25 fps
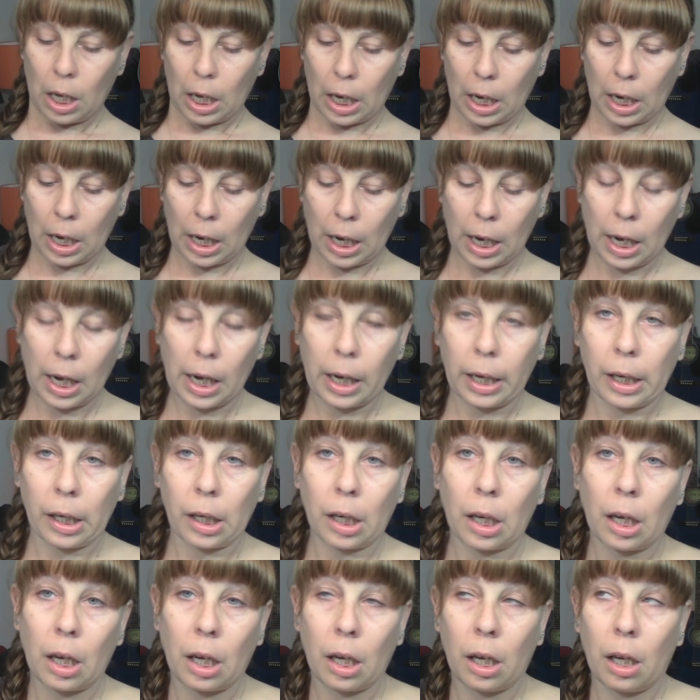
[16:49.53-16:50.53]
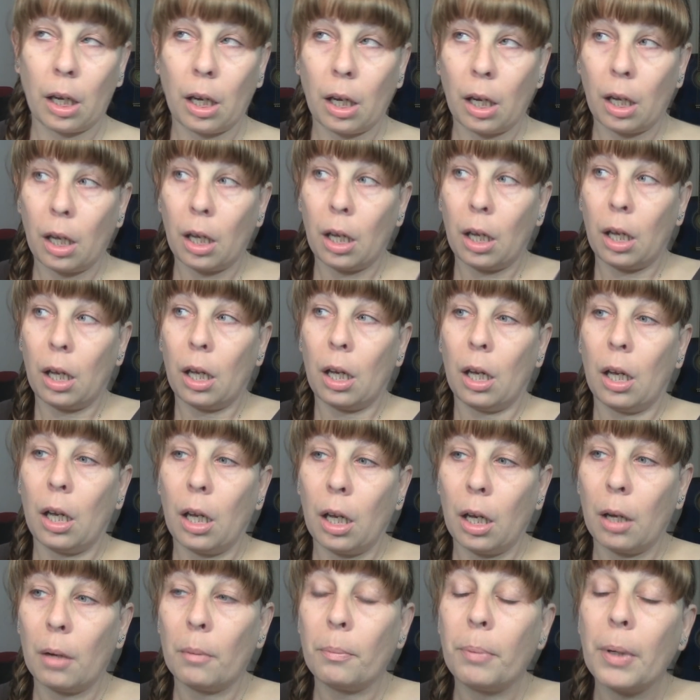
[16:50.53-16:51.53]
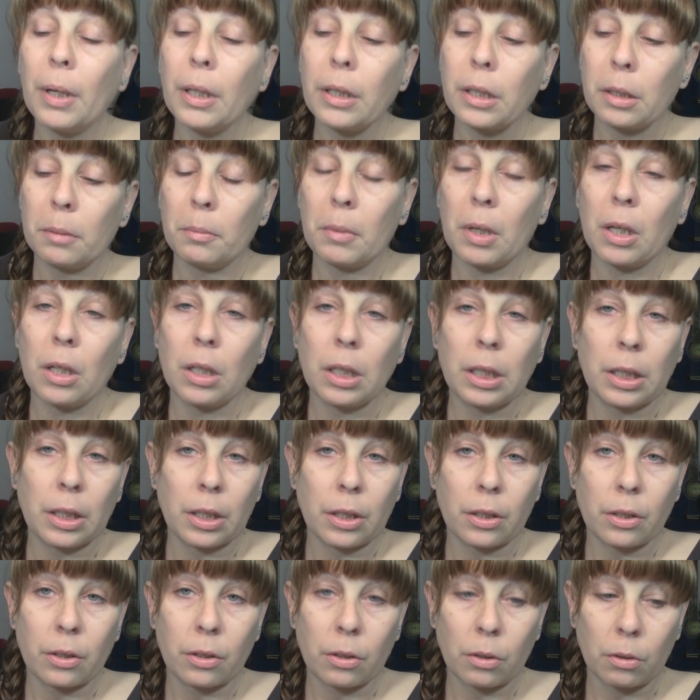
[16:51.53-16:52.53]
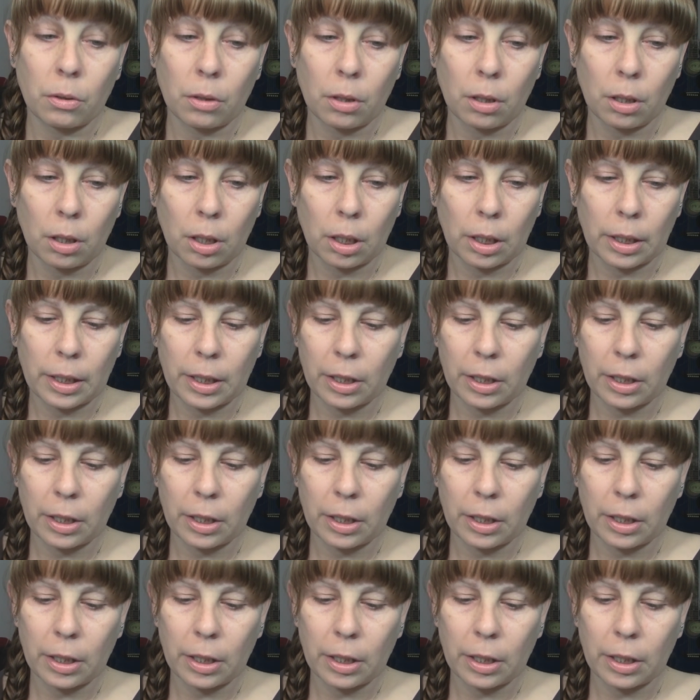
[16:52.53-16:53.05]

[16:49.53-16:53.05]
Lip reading: I put them on in the store.